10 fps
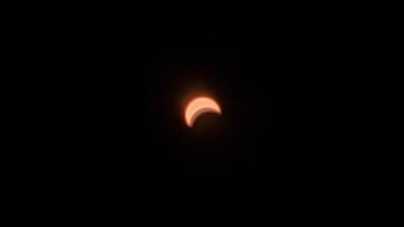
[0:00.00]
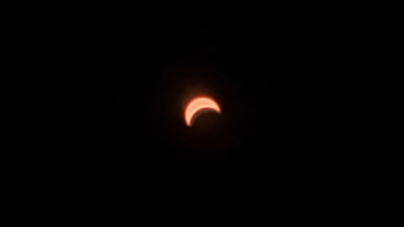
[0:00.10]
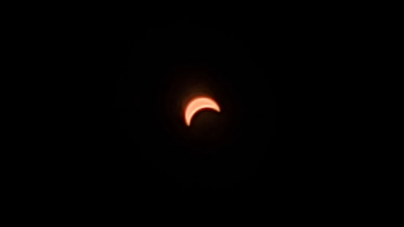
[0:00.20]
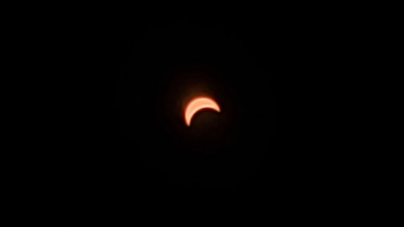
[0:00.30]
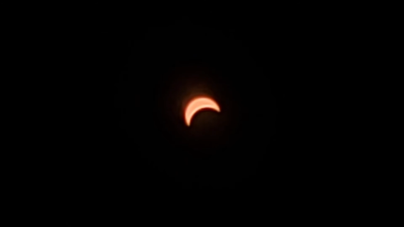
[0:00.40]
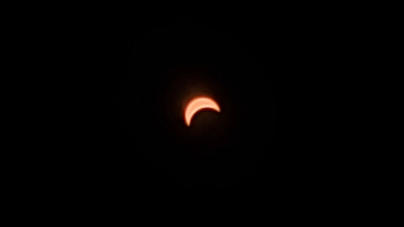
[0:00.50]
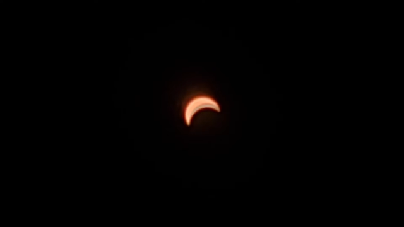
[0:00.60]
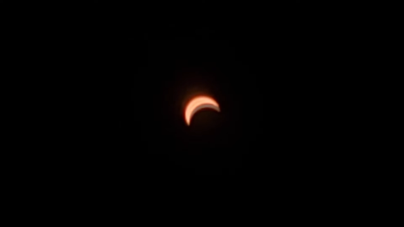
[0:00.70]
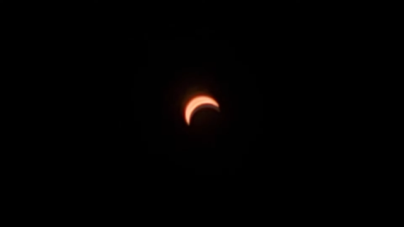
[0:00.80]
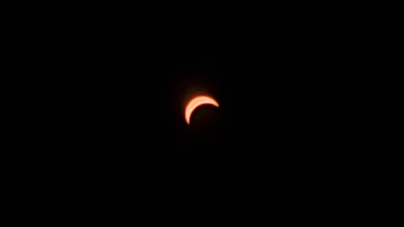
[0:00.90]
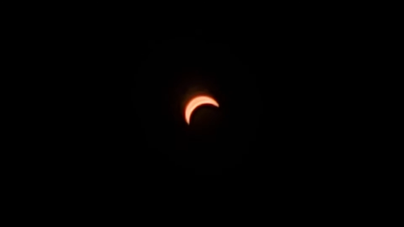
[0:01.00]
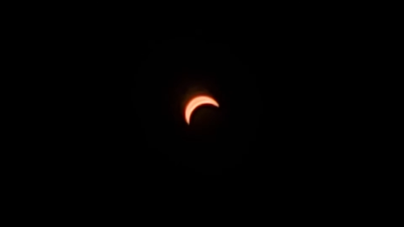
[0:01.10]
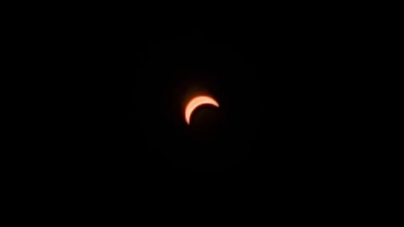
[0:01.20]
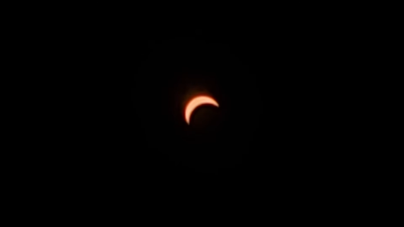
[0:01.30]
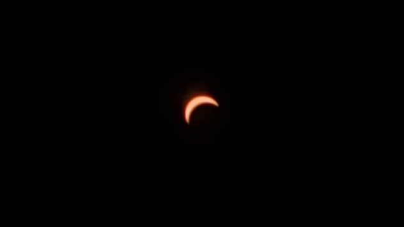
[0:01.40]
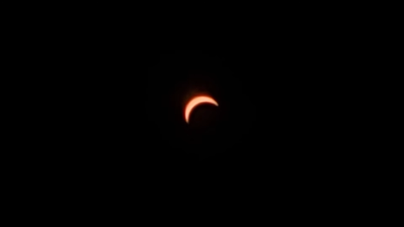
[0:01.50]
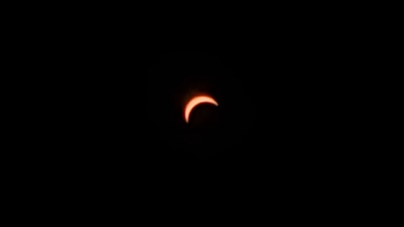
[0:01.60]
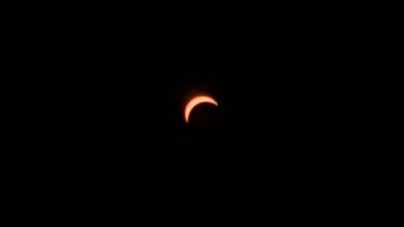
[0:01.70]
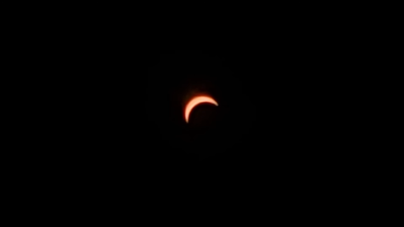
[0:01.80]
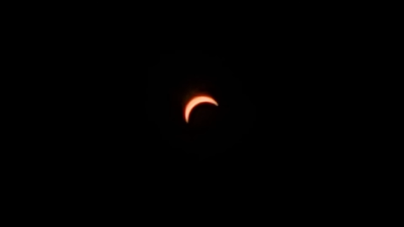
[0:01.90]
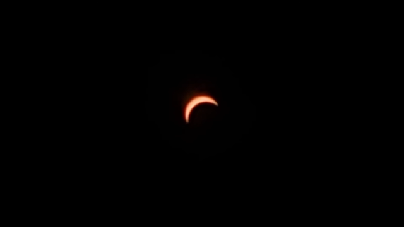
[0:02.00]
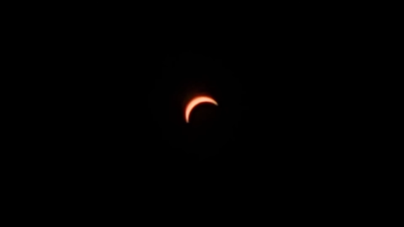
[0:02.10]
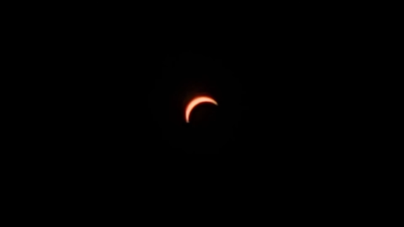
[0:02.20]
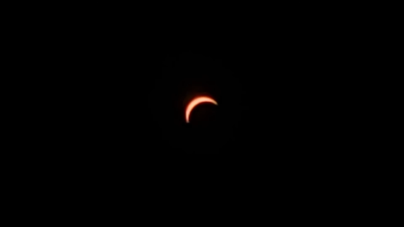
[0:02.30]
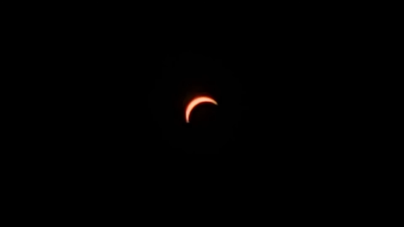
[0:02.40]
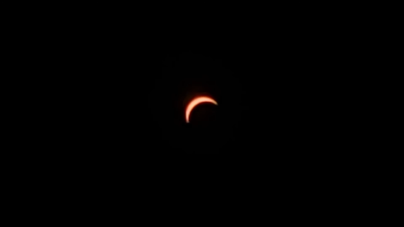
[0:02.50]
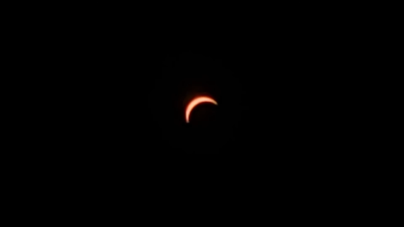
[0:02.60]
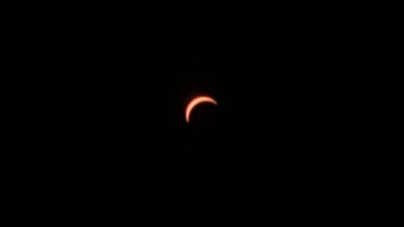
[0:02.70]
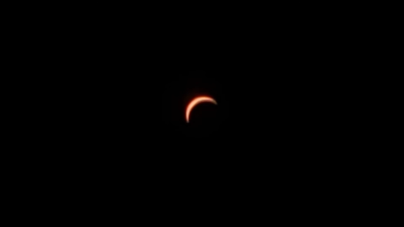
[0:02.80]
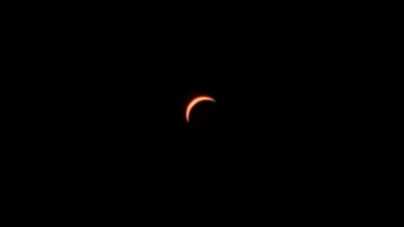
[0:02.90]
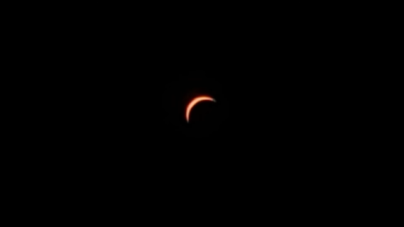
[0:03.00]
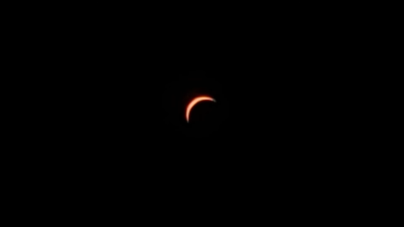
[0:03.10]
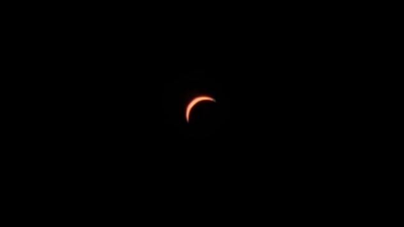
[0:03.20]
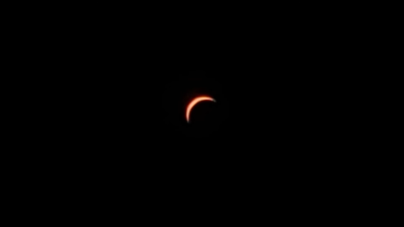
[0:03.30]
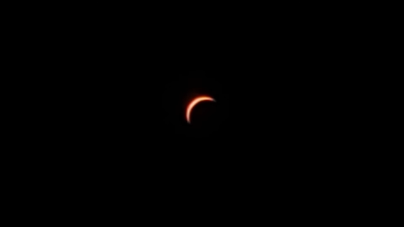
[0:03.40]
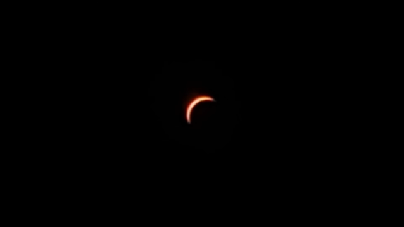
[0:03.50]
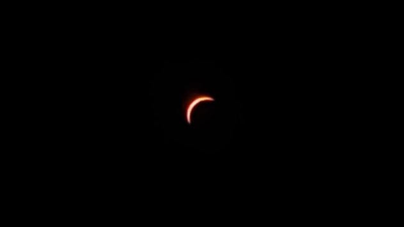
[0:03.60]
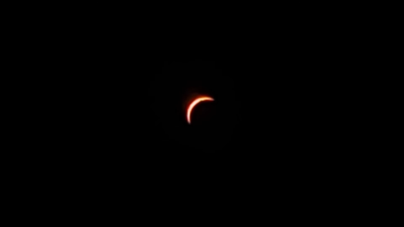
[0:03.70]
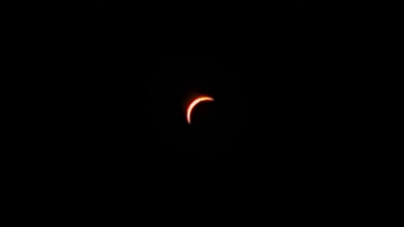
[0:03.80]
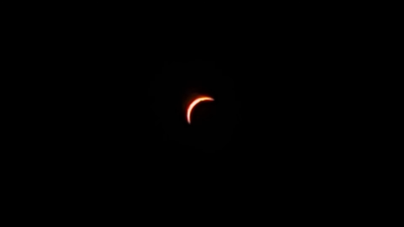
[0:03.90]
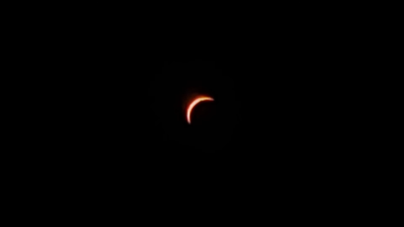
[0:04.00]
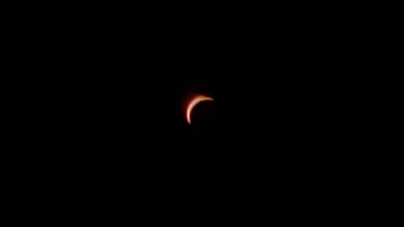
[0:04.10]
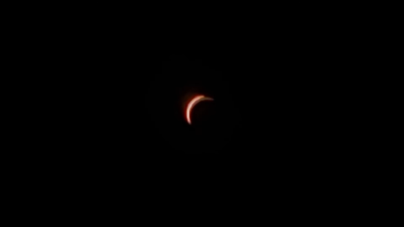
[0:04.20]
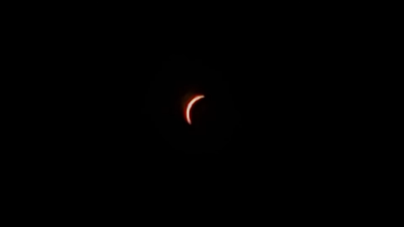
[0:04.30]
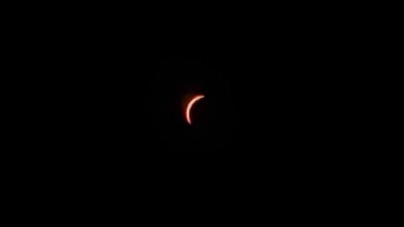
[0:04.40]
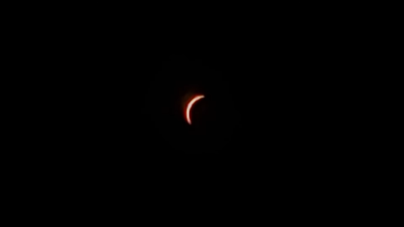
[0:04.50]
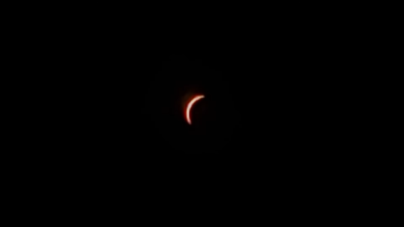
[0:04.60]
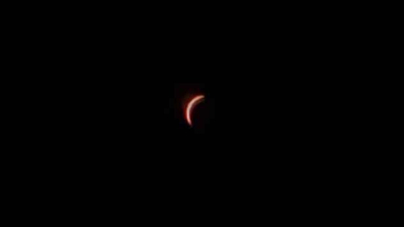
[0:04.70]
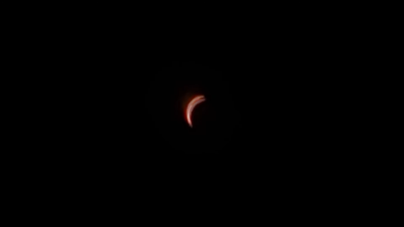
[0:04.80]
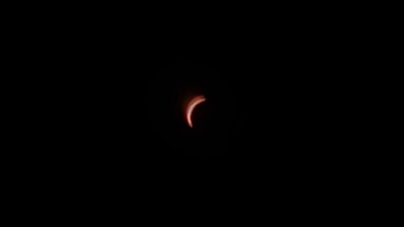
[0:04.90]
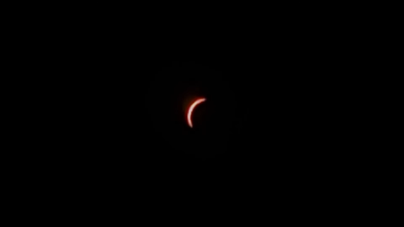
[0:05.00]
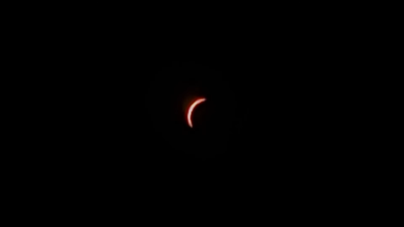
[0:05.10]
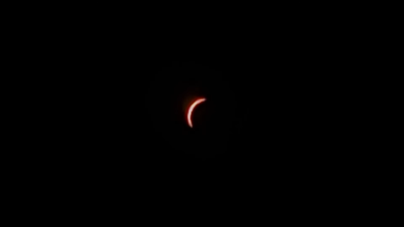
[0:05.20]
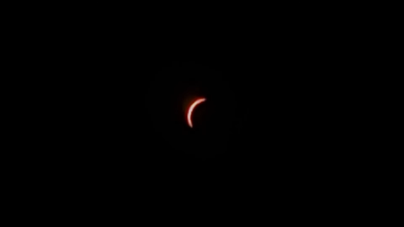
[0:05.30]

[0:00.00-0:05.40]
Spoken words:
Nobody's mouth can be seen.